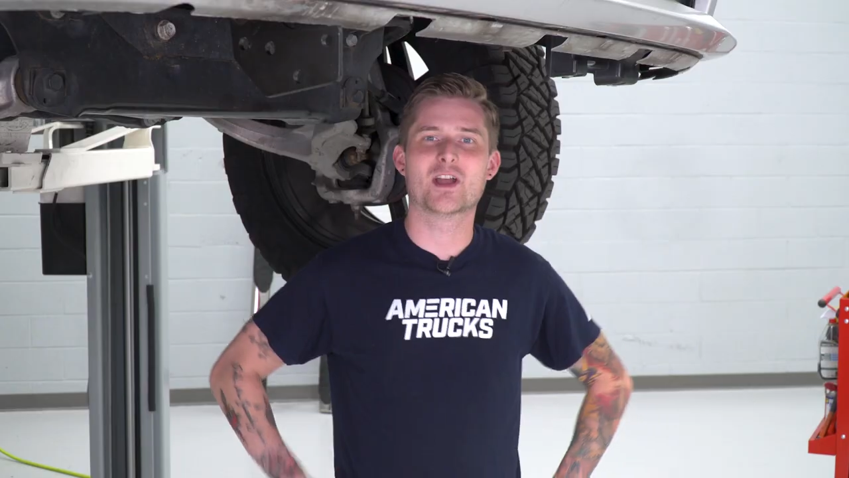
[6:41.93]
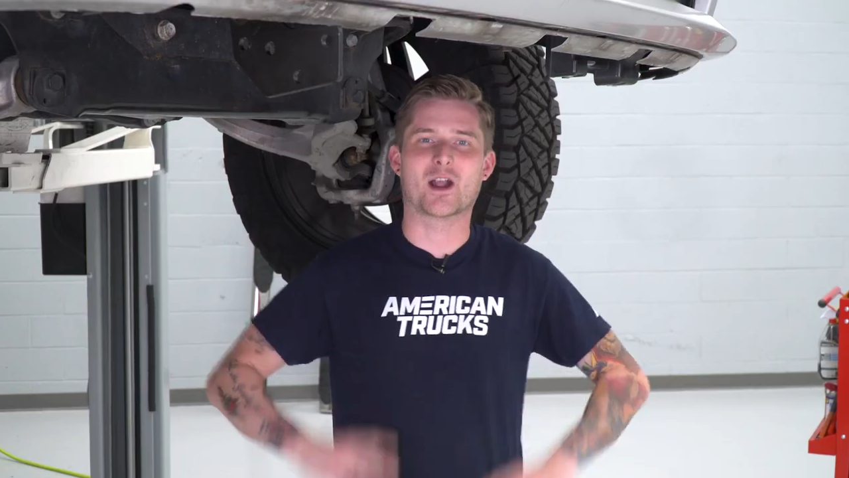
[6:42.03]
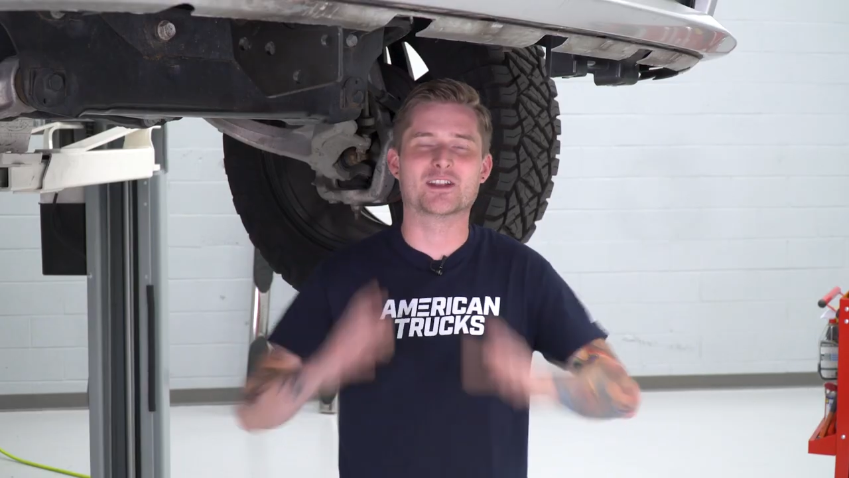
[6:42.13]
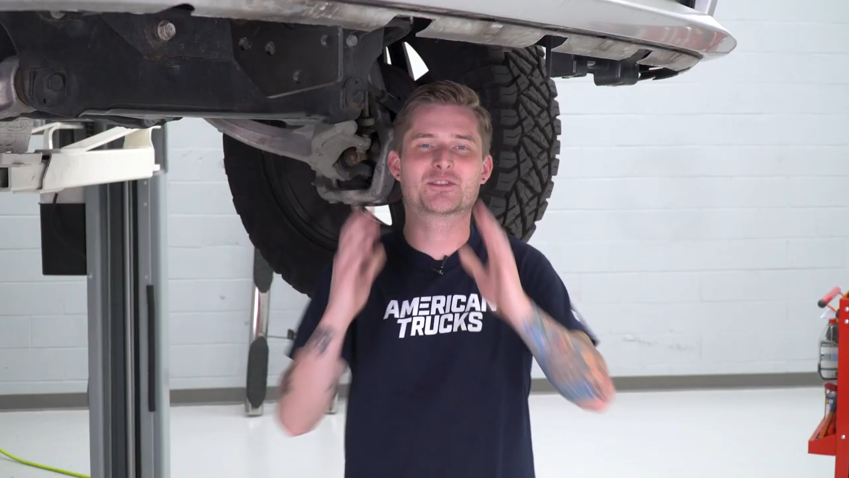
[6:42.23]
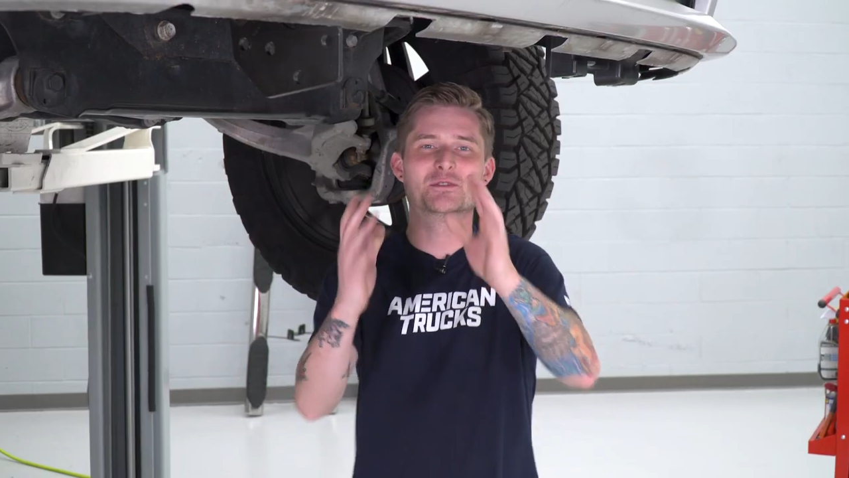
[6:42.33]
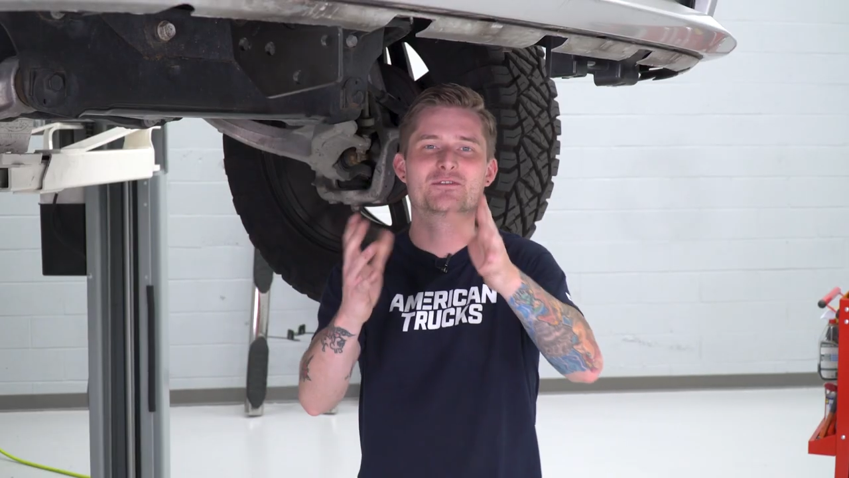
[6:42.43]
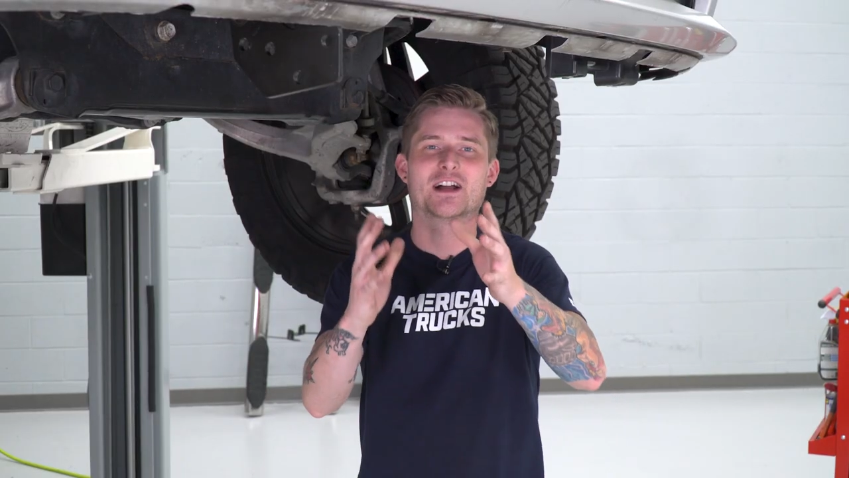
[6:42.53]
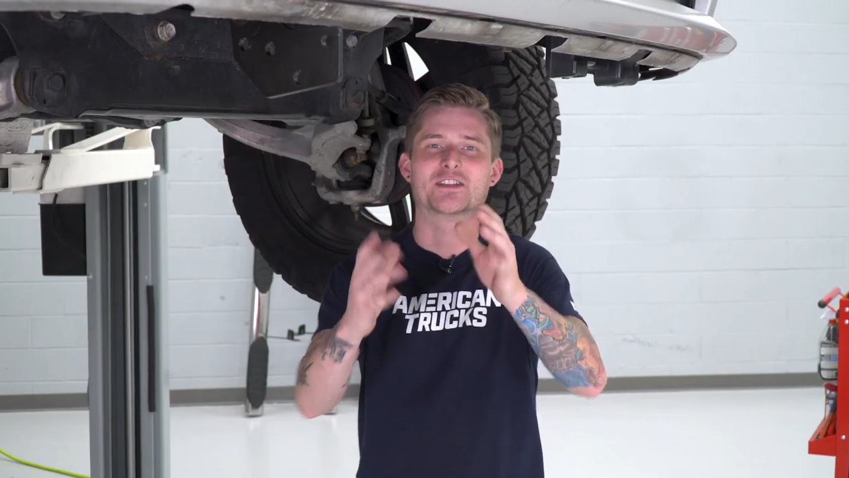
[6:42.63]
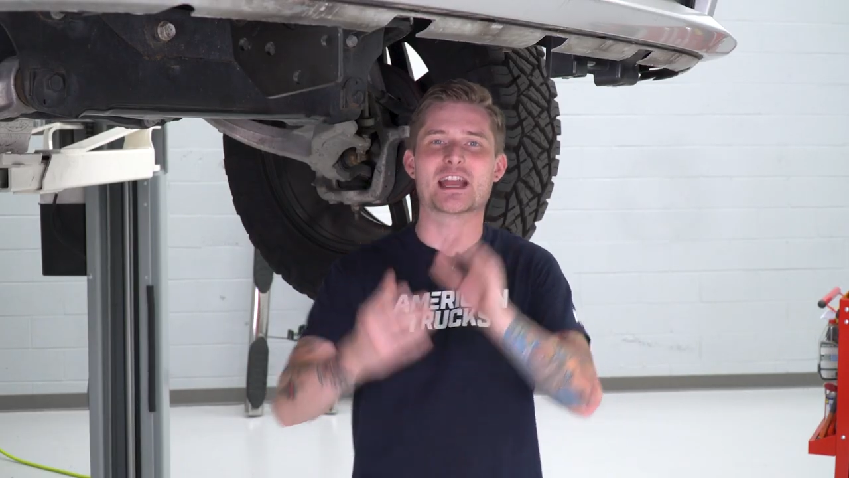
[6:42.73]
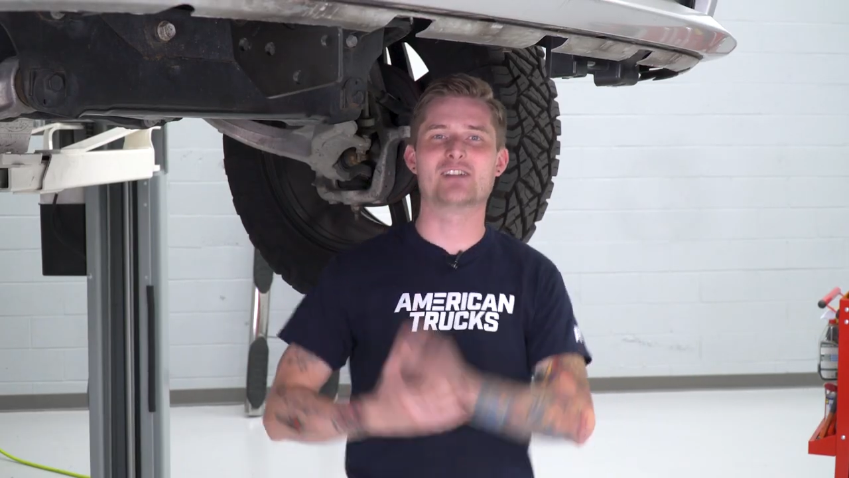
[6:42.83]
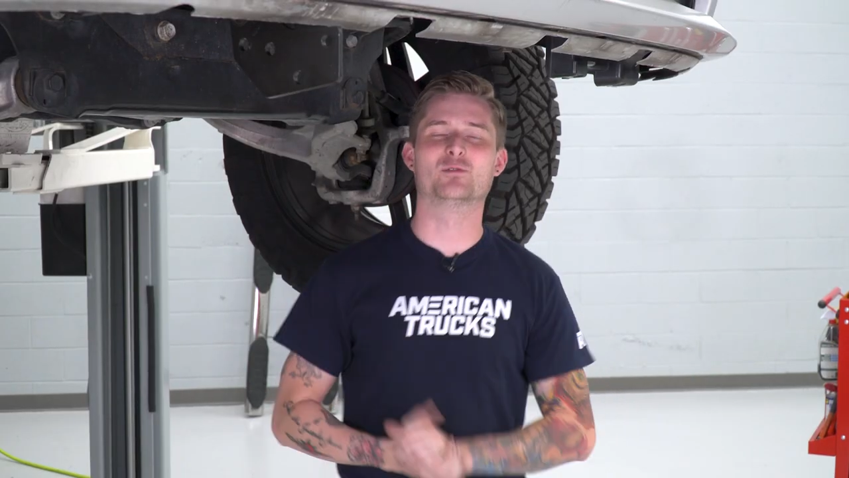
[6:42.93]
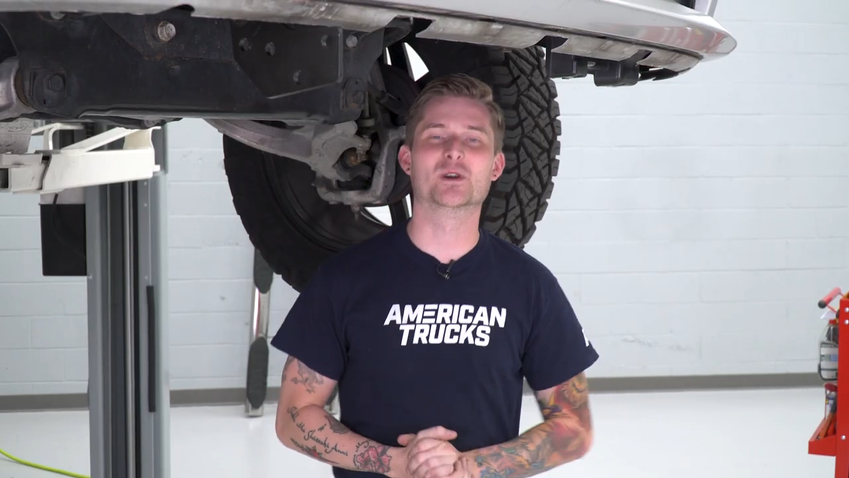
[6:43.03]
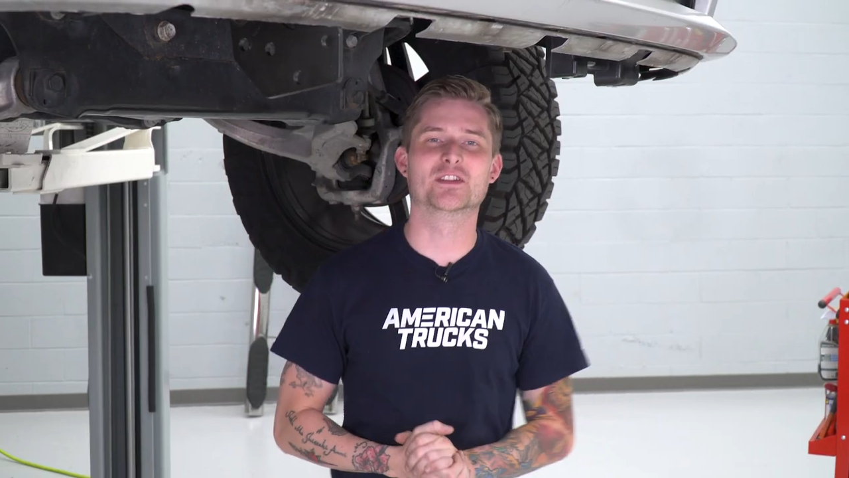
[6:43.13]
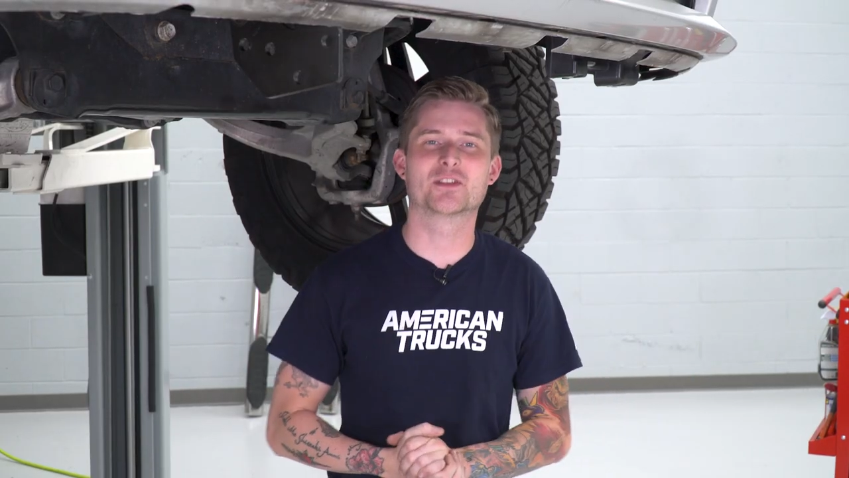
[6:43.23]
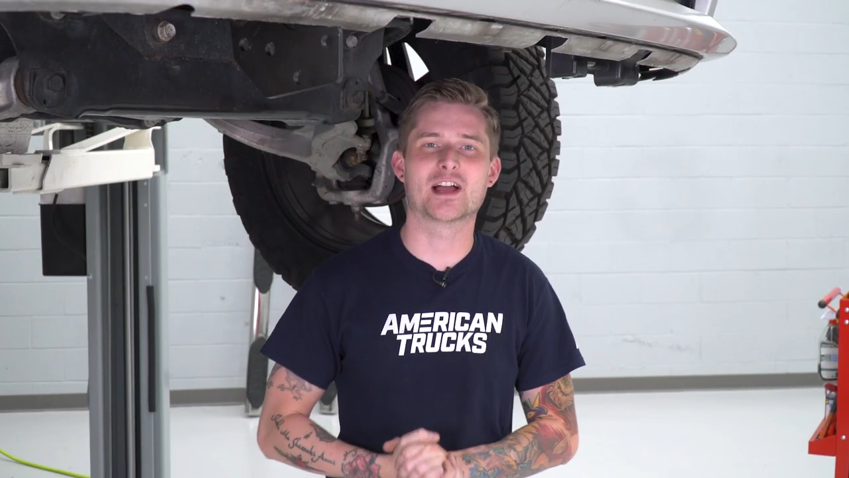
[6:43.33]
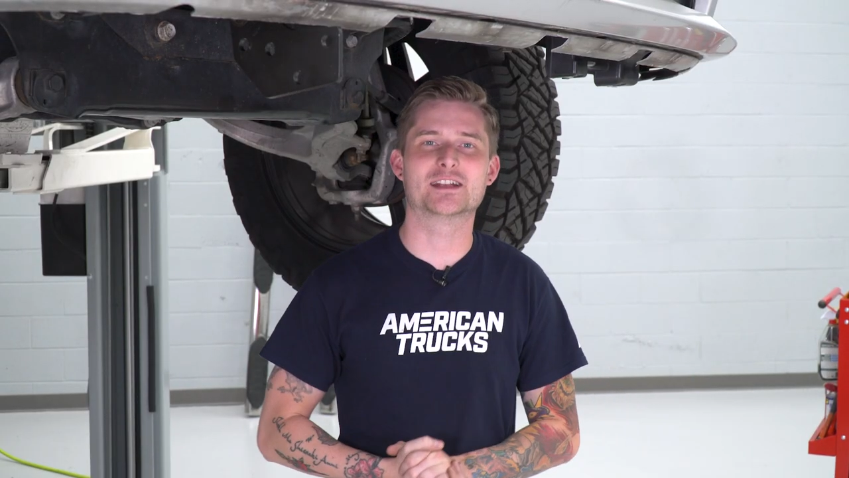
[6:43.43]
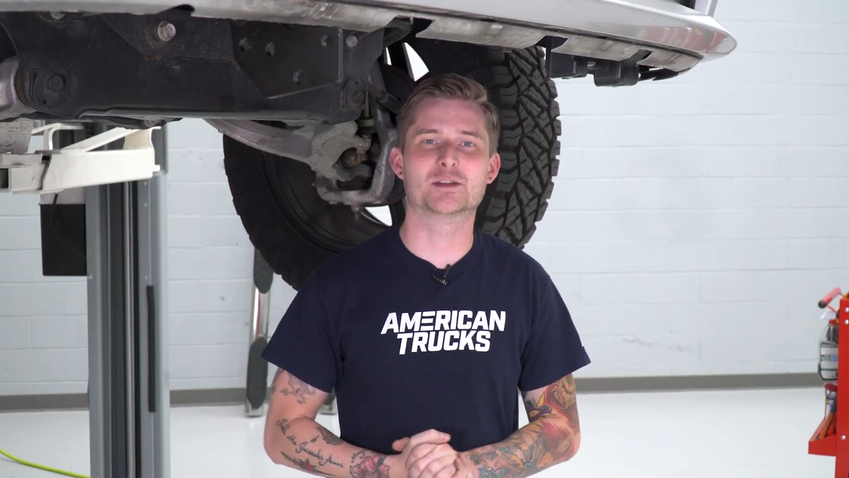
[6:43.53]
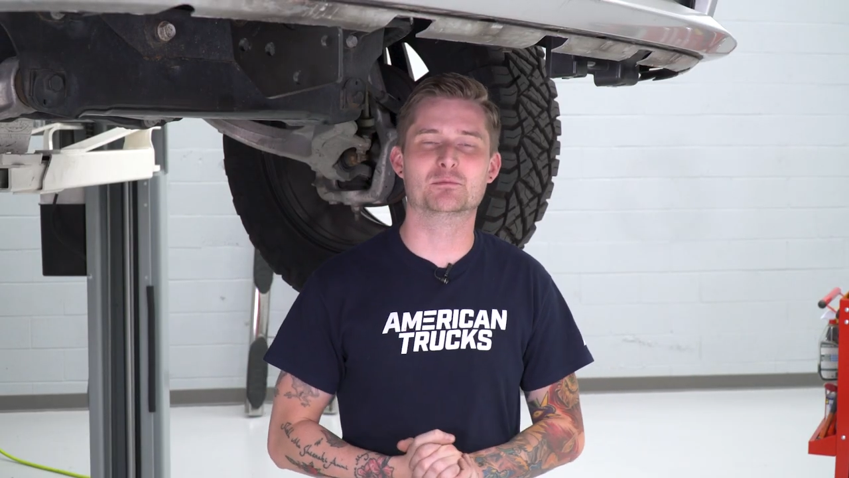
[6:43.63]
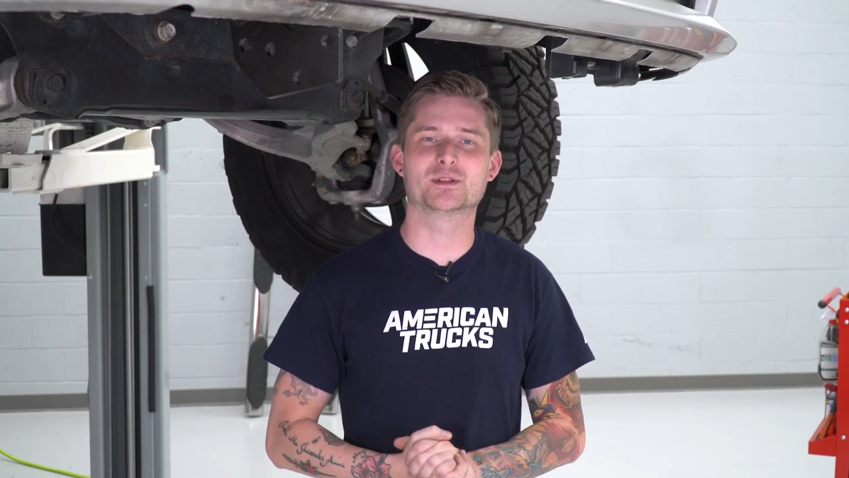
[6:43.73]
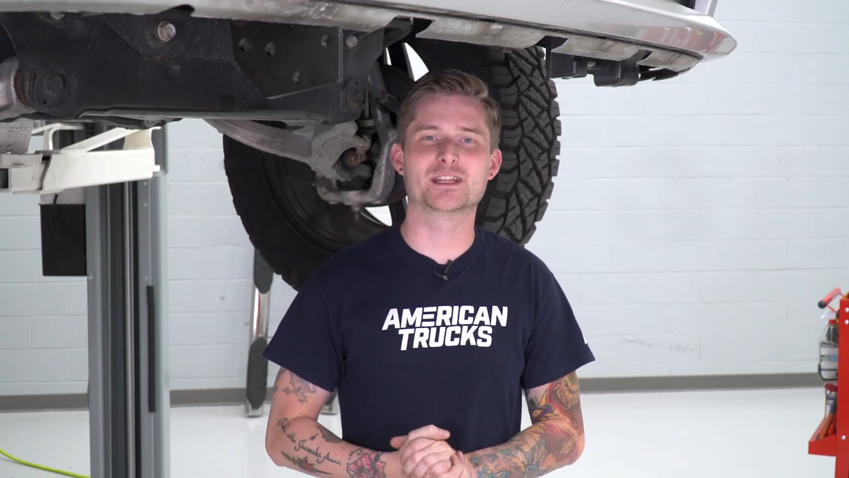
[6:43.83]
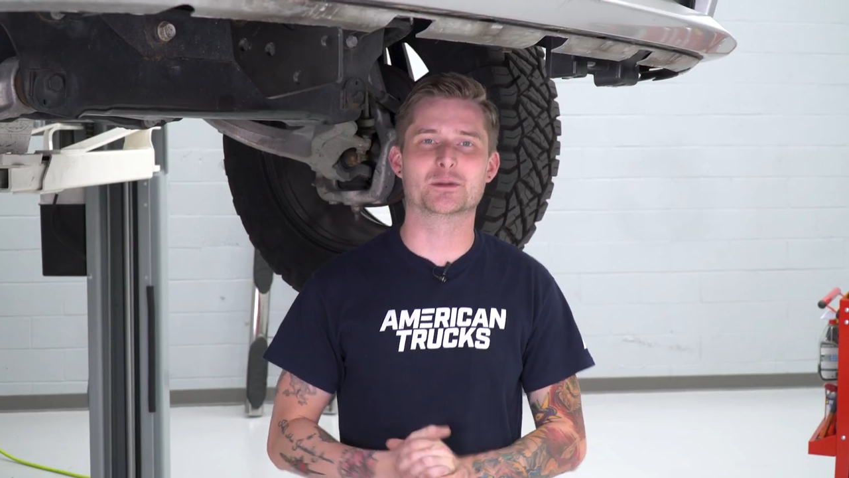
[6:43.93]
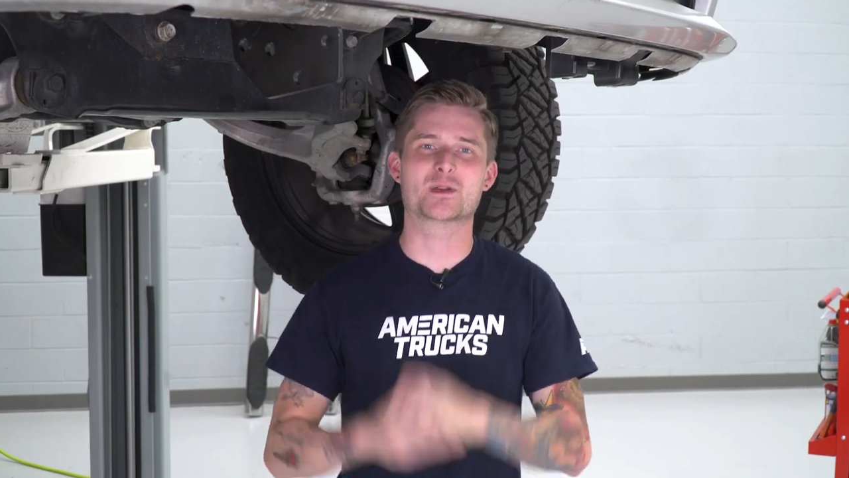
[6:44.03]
All right, so we finally have one side complete.